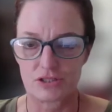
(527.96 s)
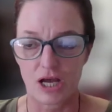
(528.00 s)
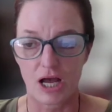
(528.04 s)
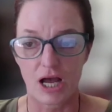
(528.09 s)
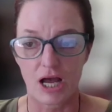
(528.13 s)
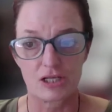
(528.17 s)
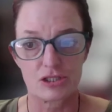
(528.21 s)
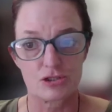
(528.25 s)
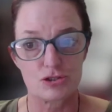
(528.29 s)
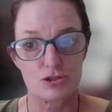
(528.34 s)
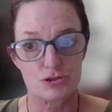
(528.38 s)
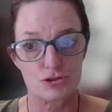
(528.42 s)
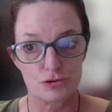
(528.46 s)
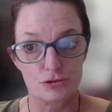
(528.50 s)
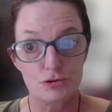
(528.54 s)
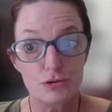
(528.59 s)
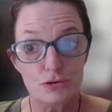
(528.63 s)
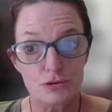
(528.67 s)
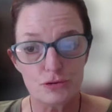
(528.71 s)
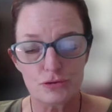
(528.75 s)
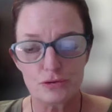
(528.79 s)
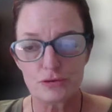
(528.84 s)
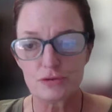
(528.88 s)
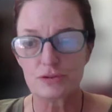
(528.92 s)
I
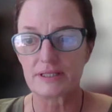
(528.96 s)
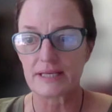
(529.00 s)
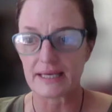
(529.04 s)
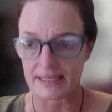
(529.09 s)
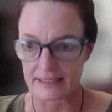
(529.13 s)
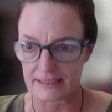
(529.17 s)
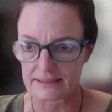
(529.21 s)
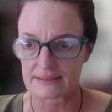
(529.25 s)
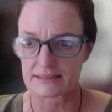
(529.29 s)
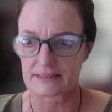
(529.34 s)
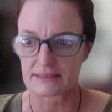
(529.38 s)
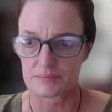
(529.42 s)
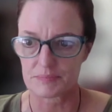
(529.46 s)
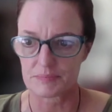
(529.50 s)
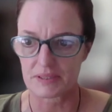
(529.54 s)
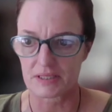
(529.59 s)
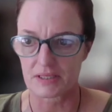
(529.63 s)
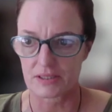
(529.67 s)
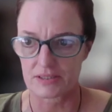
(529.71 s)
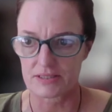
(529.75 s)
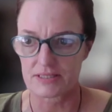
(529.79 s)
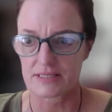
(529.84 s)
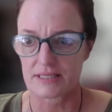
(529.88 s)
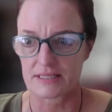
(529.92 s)
do, yes,
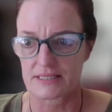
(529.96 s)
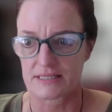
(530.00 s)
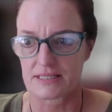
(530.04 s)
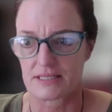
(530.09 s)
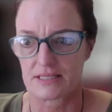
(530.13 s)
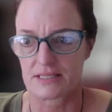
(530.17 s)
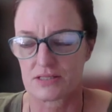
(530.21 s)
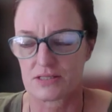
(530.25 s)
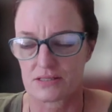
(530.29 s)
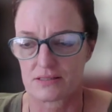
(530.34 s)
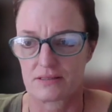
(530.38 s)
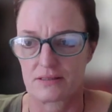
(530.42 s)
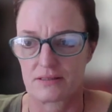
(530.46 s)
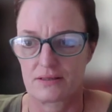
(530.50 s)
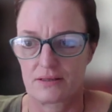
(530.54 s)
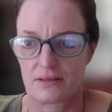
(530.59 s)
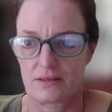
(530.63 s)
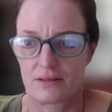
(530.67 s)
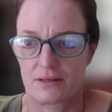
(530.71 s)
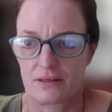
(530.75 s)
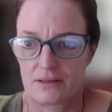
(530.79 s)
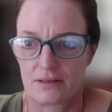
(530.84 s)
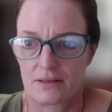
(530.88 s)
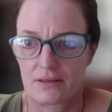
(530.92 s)
because this is
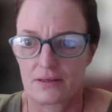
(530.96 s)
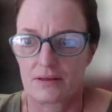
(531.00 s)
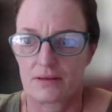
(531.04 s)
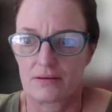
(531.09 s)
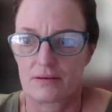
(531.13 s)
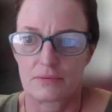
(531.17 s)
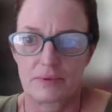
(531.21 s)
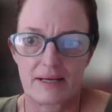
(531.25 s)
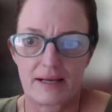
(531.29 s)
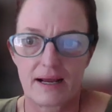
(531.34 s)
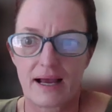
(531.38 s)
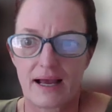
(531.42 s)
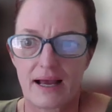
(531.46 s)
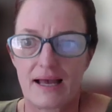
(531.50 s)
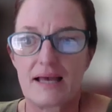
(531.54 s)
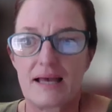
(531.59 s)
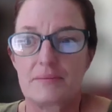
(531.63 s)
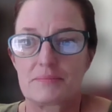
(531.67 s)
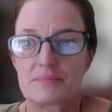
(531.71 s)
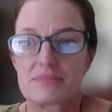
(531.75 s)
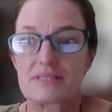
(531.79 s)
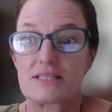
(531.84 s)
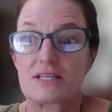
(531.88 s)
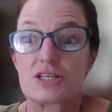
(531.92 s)
where I
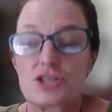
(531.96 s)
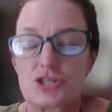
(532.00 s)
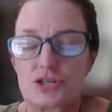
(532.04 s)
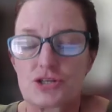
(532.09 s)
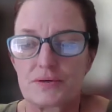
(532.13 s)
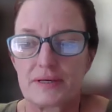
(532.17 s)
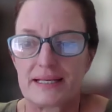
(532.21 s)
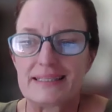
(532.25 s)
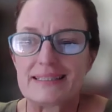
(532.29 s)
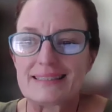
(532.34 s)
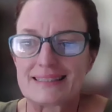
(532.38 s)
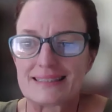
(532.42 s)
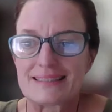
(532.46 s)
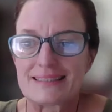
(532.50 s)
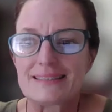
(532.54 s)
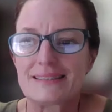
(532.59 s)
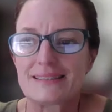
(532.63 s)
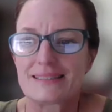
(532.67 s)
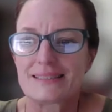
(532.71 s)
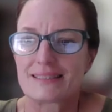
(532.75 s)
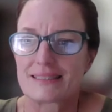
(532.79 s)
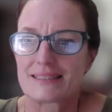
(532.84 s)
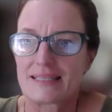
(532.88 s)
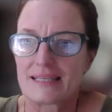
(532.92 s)
am situated,
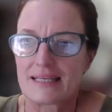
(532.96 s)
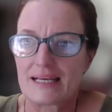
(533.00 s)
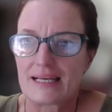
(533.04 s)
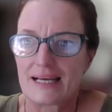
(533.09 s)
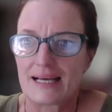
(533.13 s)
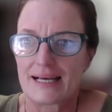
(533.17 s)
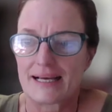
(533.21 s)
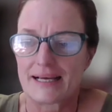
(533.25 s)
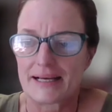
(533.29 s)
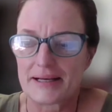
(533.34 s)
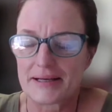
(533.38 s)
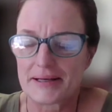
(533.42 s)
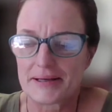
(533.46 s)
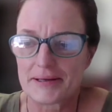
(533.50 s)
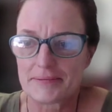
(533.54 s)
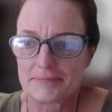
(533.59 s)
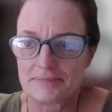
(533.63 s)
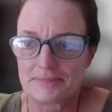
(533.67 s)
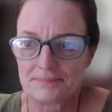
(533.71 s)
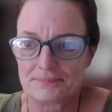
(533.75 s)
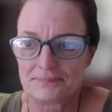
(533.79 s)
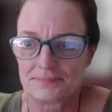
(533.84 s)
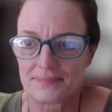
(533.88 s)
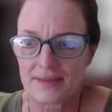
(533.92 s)

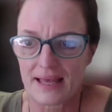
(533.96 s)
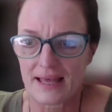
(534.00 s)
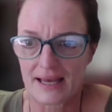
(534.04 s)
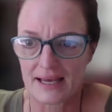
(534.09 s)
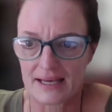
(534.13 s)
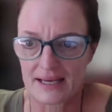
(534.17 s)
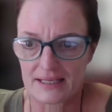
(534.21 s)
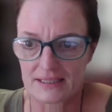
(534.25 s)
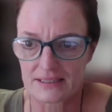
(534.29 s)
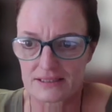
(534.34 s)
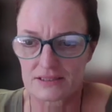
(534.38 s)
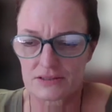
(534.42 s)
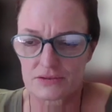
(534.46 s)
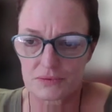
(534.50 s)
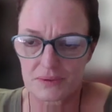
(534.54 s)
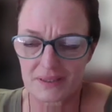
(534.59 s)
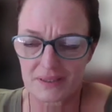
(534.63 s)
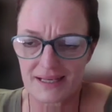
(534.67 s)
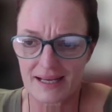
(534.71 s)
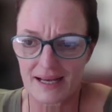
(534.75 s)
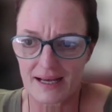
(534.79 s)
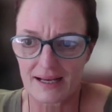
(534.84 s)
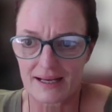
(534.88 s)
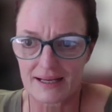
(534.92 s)
and
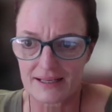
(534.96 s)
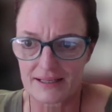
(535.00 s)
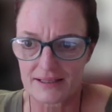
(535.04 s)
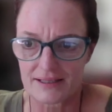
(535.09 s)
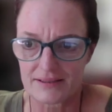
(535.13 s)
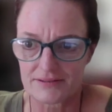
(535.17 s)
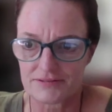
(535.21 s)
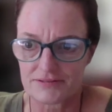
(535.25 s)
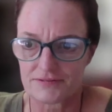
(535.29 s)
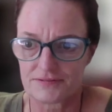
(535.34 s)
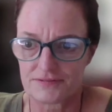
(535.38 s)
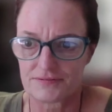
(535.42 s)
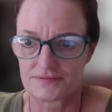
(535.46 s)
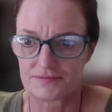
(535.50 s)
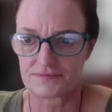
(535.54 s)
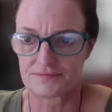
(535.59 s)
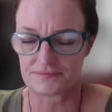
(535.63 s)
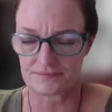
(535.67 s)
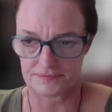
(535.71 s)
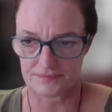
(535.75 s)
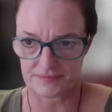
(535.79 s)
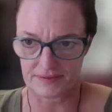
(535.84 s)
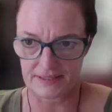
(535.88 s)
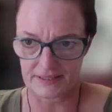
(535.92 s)
where
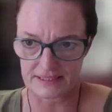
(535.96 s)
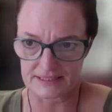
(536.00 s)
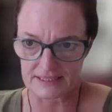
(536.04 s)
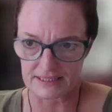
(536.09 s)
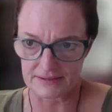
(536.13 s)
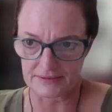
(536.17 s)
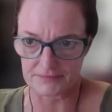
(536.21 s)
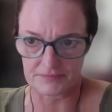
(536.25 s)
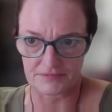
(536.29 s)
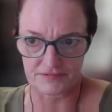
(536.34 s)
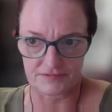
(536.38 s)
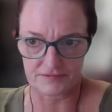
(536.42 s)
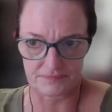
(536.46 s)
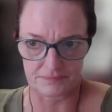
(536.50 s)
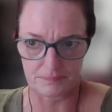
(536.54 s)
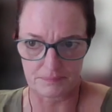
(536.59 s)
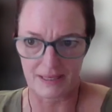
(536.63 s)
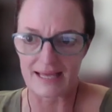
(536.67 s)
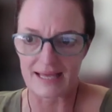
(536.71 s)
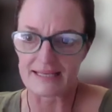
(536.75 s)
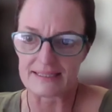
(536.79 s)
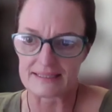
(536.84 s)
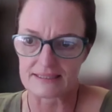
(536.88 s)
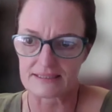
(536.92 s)
it's a
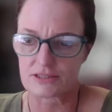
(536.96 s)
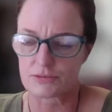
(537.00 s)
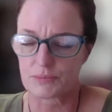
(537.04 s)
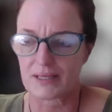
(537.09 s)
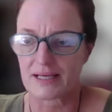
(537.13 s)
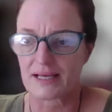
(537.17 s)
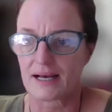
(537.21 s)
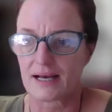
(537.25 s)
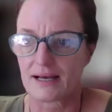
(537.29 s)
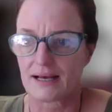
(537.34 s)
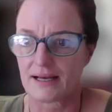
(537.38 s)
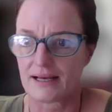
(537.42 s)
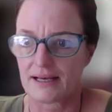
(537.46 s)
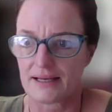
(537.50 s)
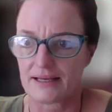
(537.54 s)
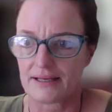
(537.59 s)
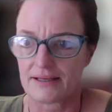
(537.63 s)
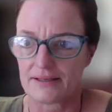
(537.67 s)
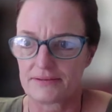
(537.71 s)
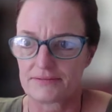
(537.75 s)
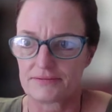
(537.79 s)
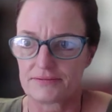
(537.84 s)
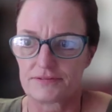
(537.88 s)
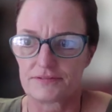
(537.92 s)
place where
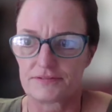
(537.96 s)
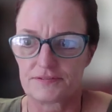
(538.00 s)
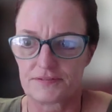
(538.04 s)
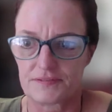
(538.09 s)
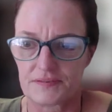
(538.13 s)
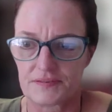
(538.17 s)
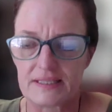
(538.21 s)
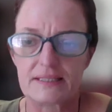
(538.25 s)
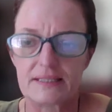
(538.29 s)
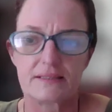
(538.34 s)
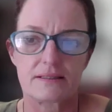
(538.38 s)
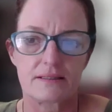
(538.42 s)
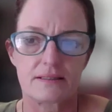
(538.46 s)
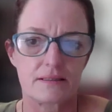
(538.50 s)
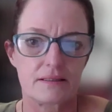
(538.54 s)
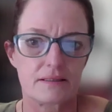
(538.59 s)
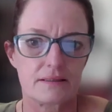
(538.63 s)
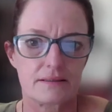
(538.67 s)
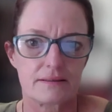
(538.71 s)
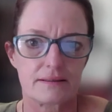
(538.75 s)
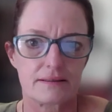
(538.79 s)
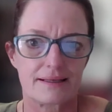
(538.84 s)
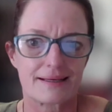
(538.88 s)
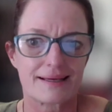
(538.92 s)
I
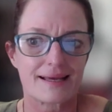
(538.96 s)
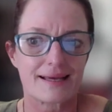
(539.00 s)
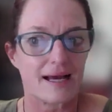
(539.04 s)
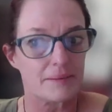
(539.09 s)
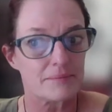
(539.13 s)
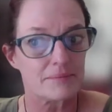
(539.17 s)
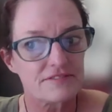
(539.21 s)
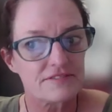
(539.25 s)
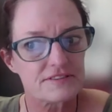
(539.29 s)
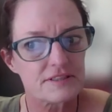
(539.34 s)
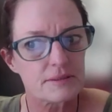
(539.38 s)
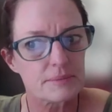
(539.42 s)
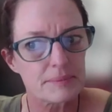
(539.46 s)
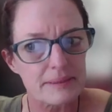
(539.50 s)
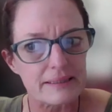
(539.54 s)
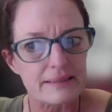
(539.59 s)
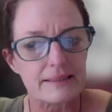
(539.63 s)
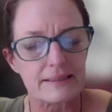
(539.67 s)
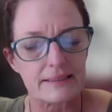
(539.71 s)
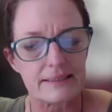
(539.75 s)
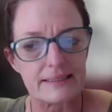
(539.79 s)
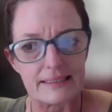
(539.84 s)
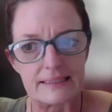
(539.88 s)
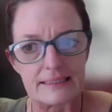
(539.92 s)
feel
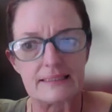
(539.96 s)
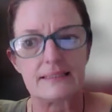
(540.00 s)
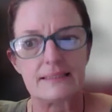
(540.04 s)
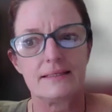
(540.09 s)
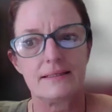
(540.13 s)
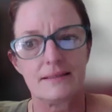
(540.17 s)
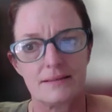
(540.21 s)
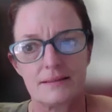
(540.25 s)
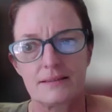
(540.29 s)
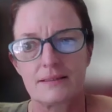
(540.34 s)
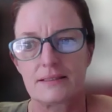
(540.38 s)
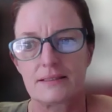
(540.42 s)
comfortable in,